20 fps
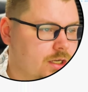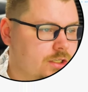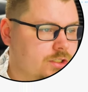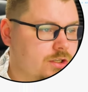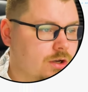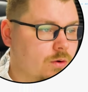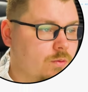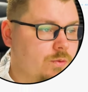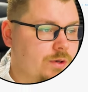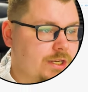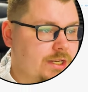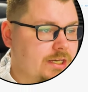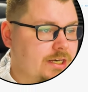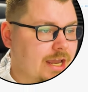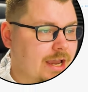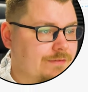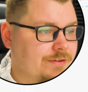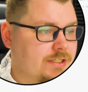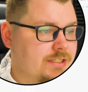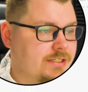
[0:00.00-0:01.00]
So we can
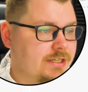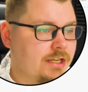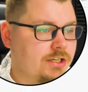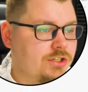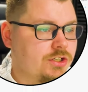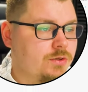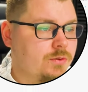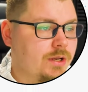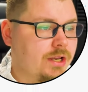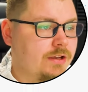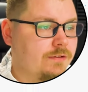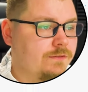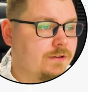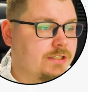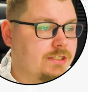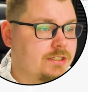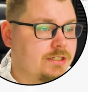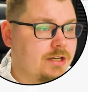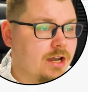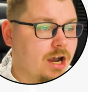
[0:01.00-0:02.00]
have it set to, if
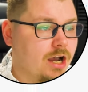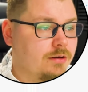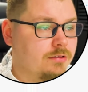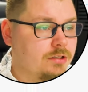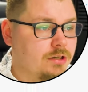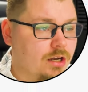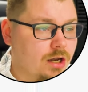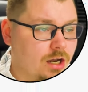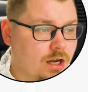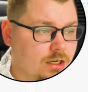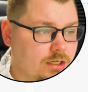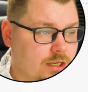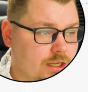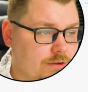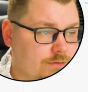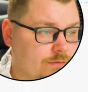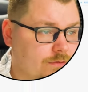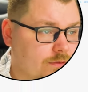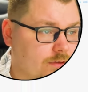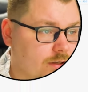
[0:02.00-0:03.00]
it's not,
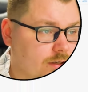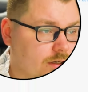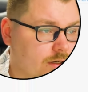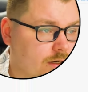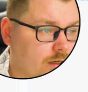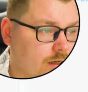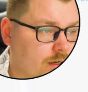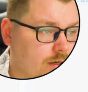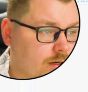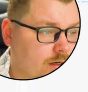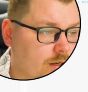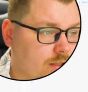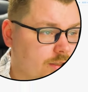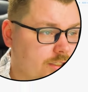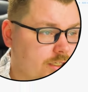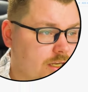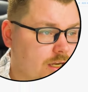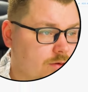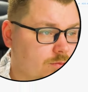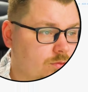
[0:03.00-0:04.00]
if
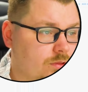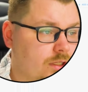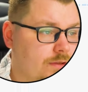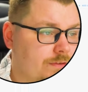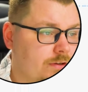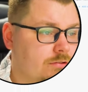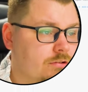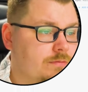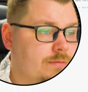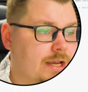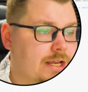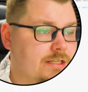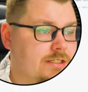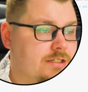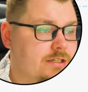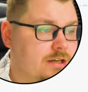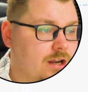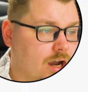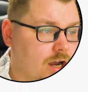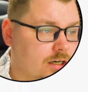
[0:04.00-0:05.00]
the living room
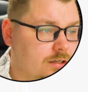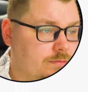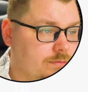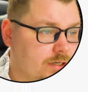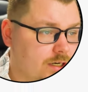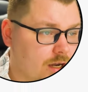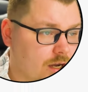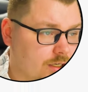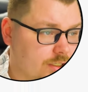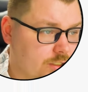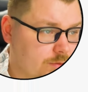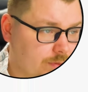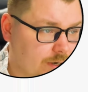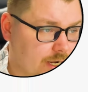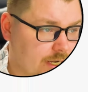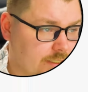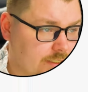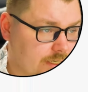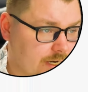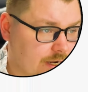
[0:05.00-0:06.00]
has not been
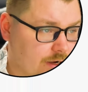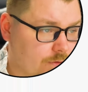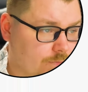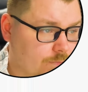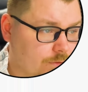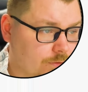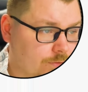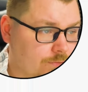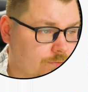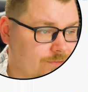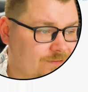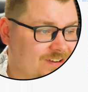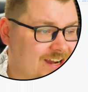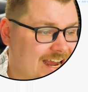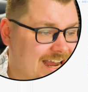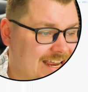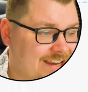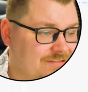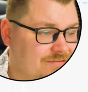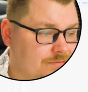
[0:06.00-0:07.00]
occupied now for
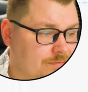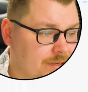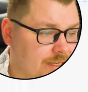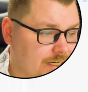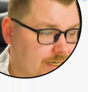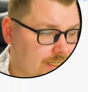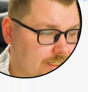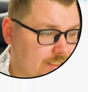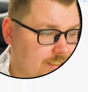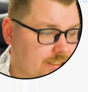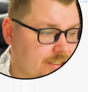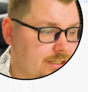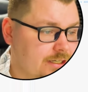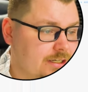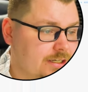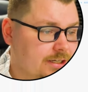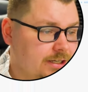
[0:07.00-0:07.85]
five minutes,